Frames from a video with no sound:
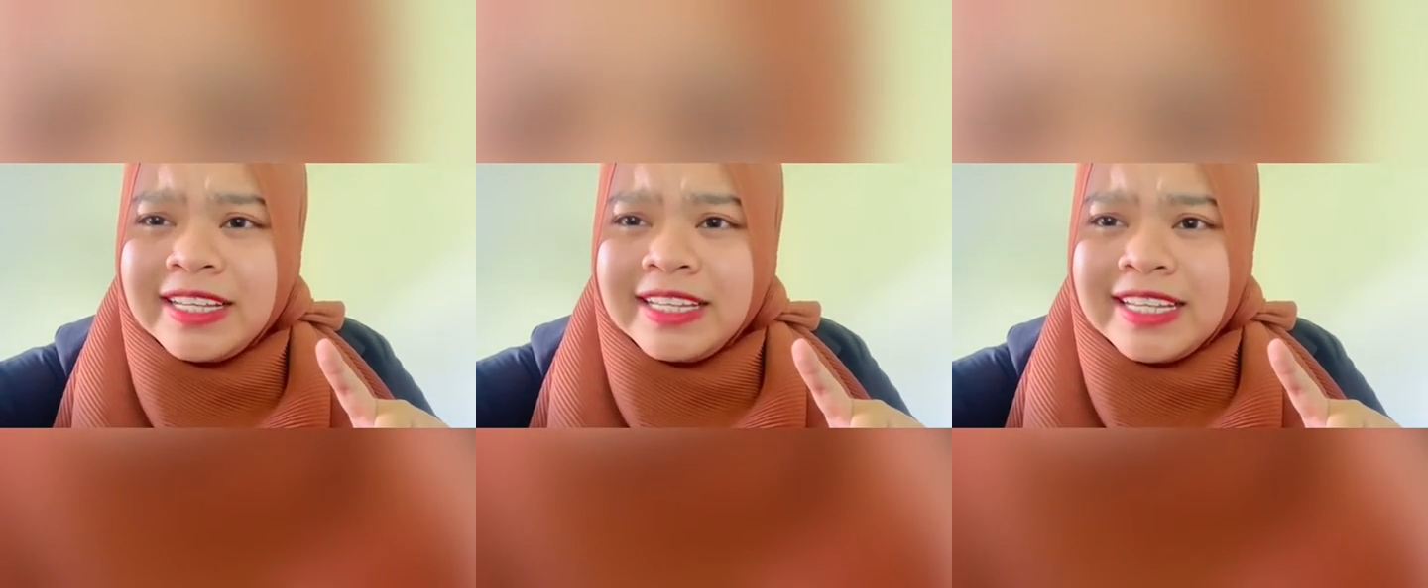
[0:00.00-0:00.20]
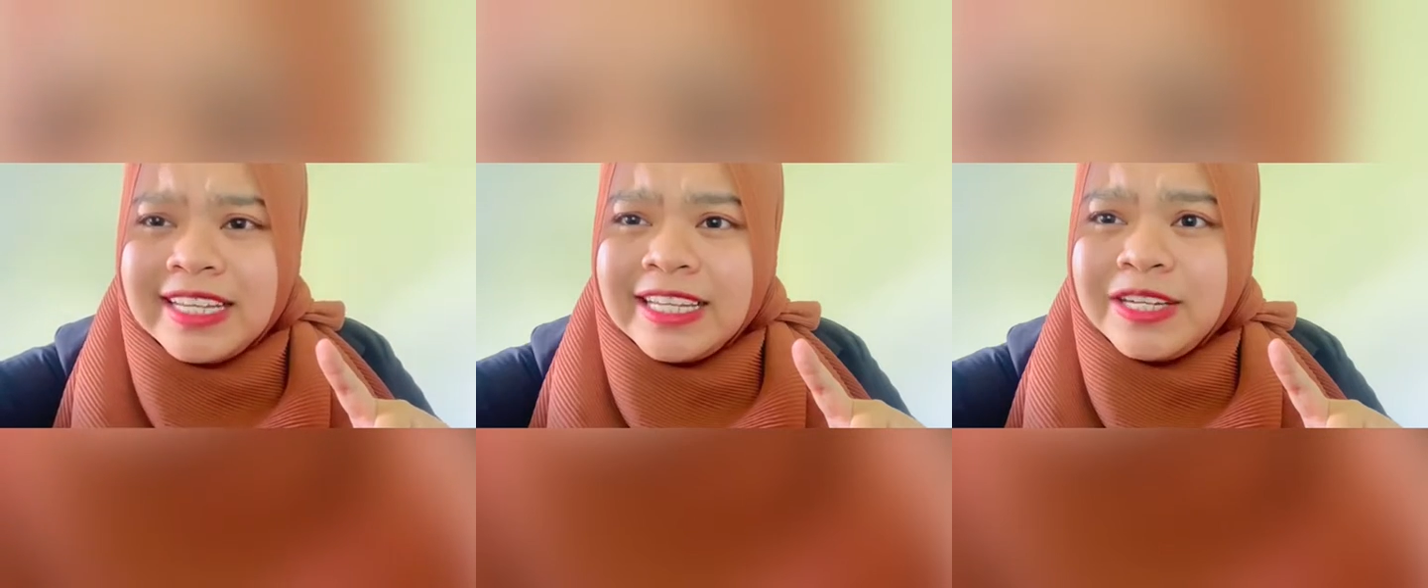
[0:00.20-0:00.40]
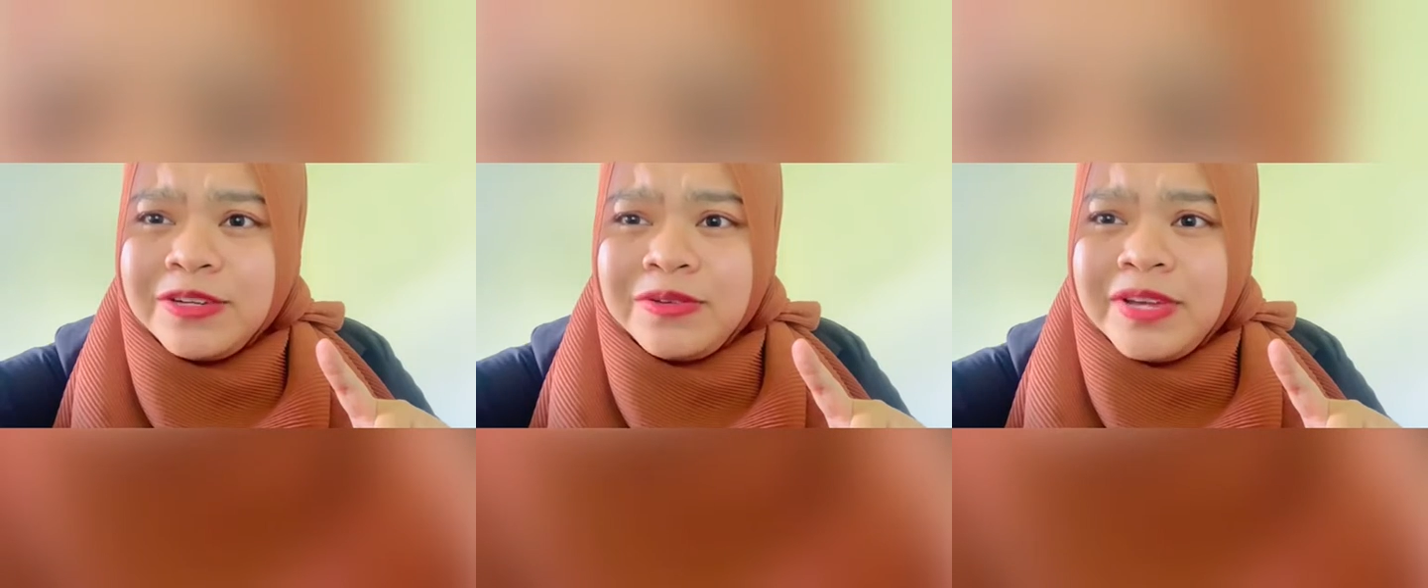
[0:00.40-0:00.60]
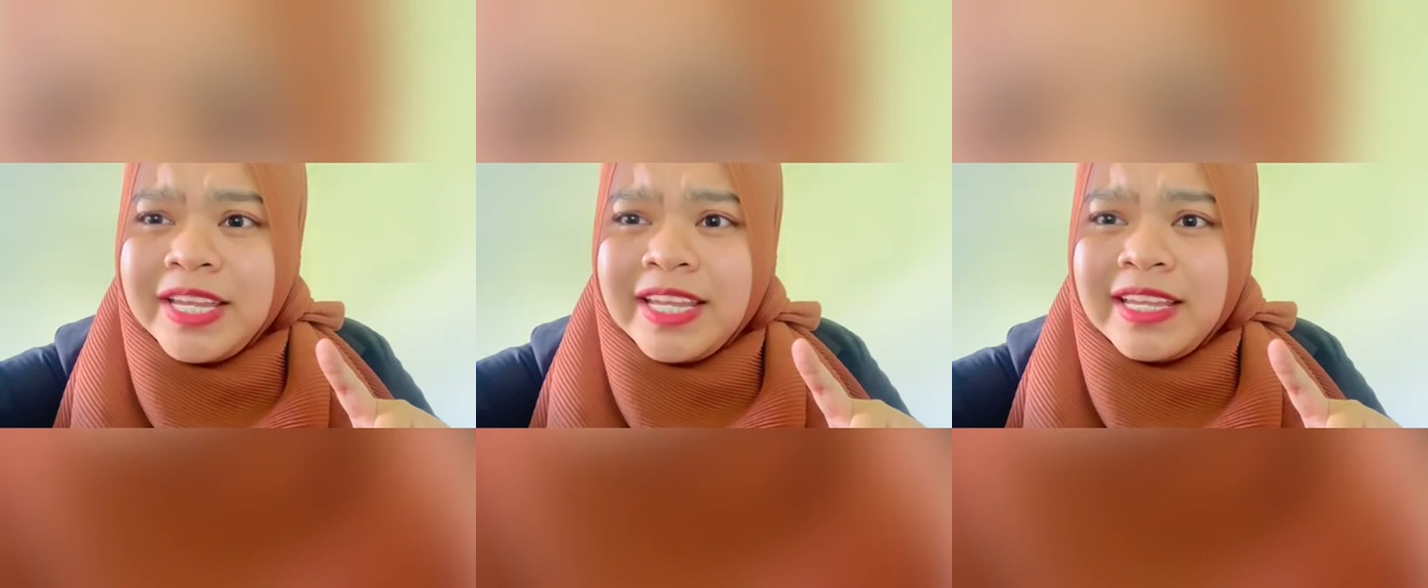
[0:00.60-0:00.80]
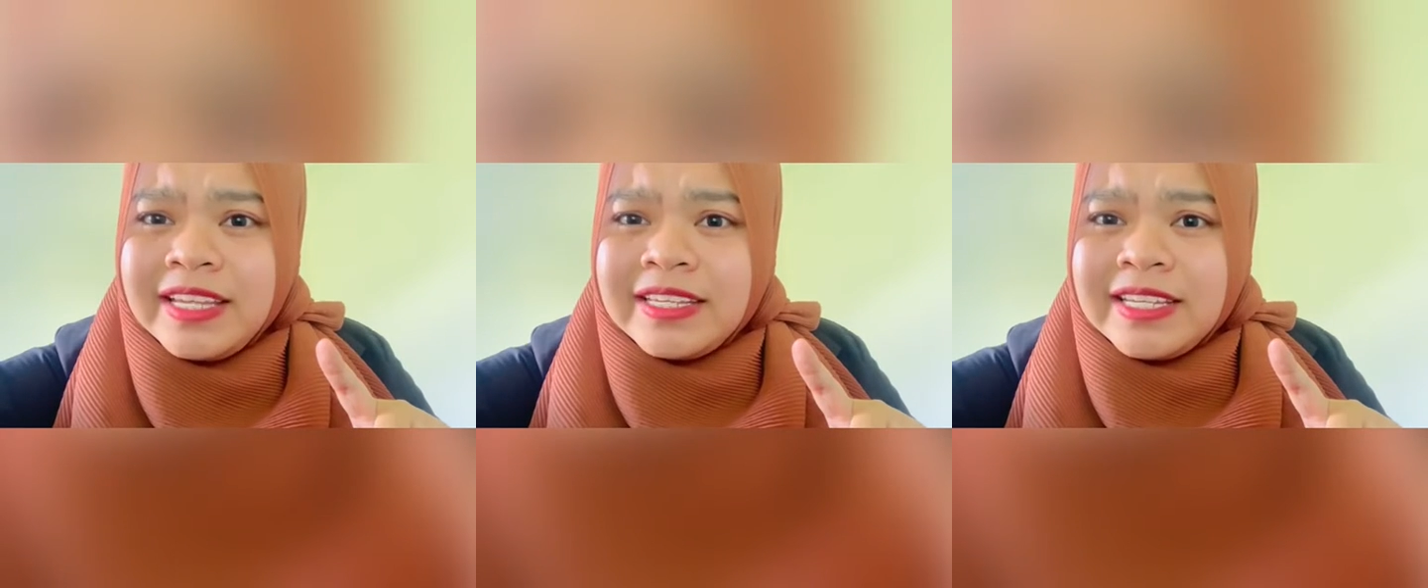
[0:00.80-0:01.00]
doing
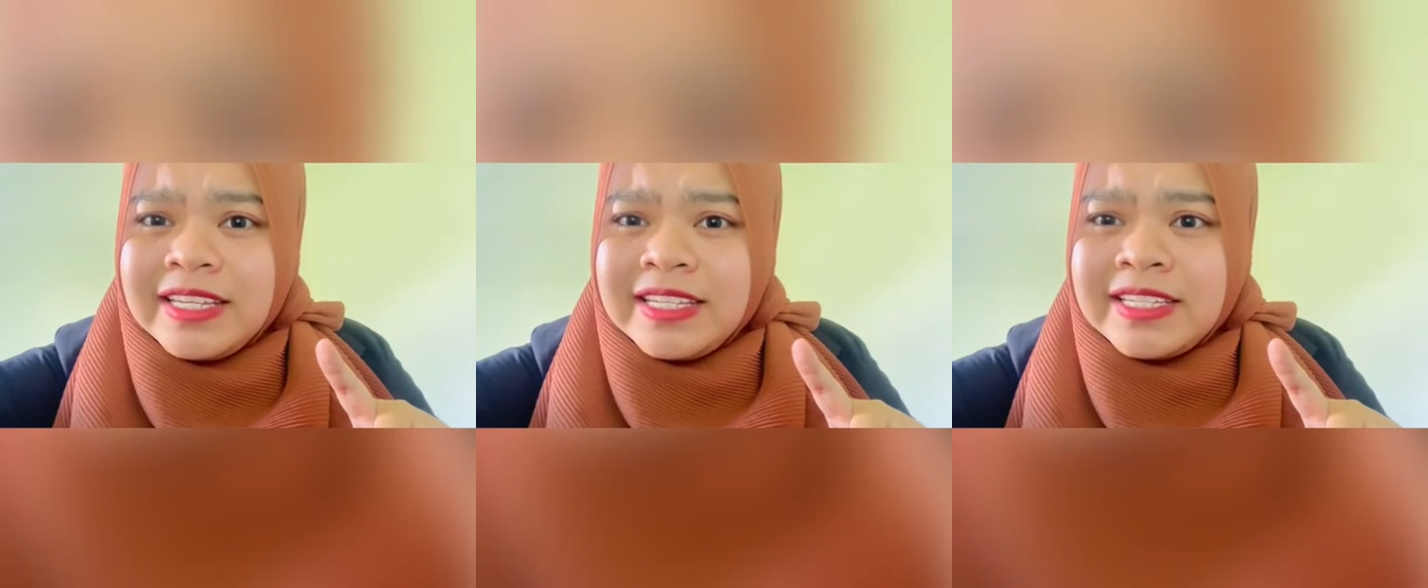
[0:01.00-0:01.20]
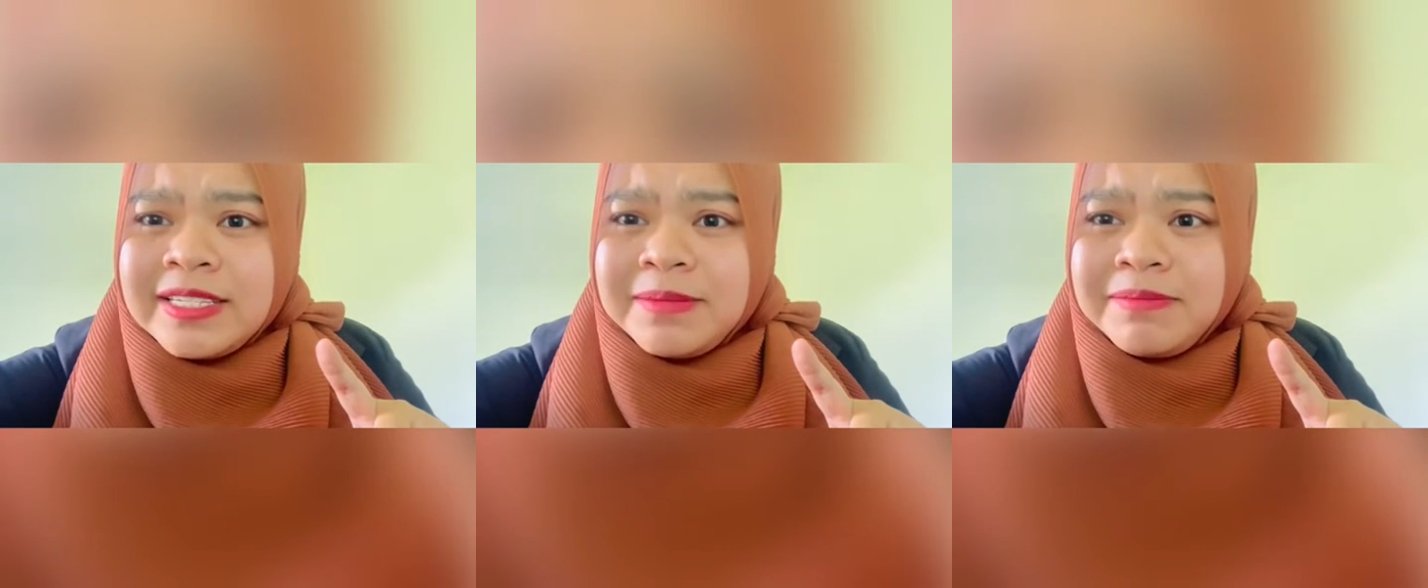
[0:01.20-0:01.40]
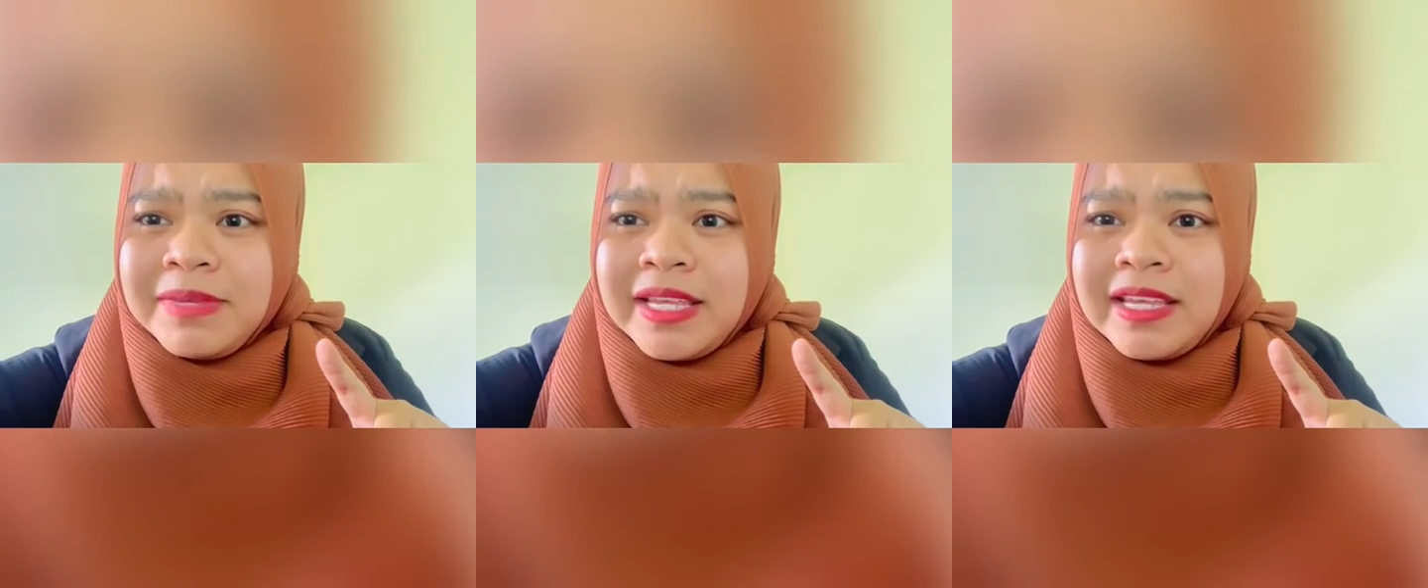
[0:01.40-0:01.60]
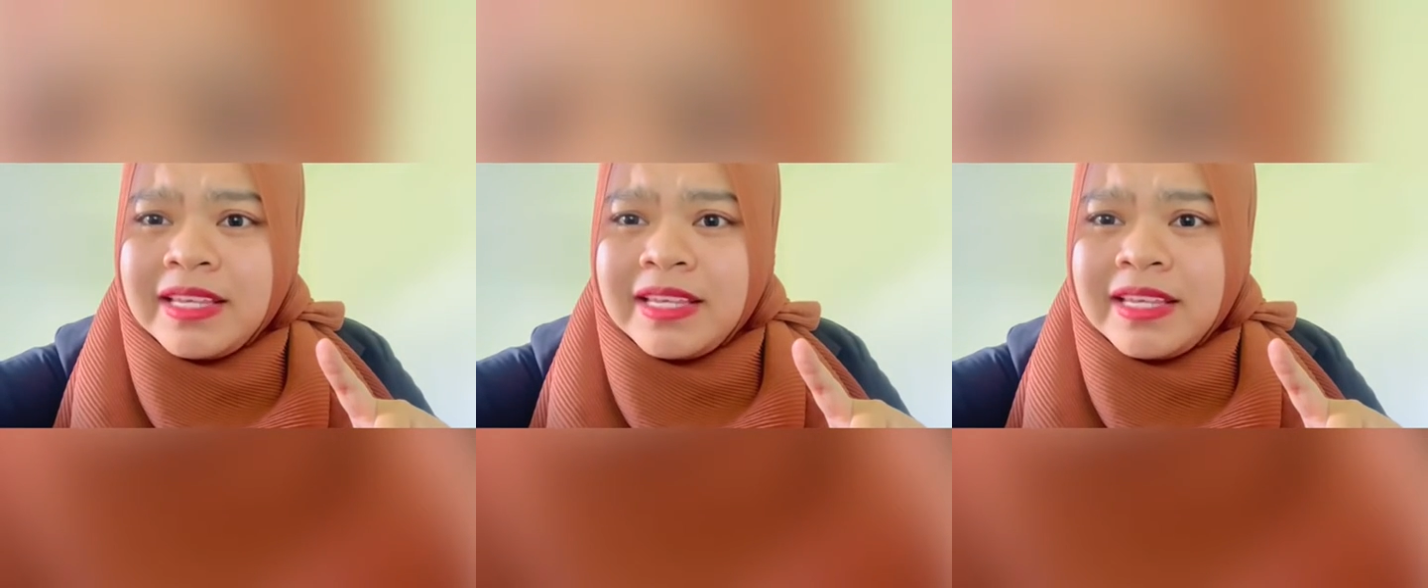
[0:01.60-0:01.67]
this make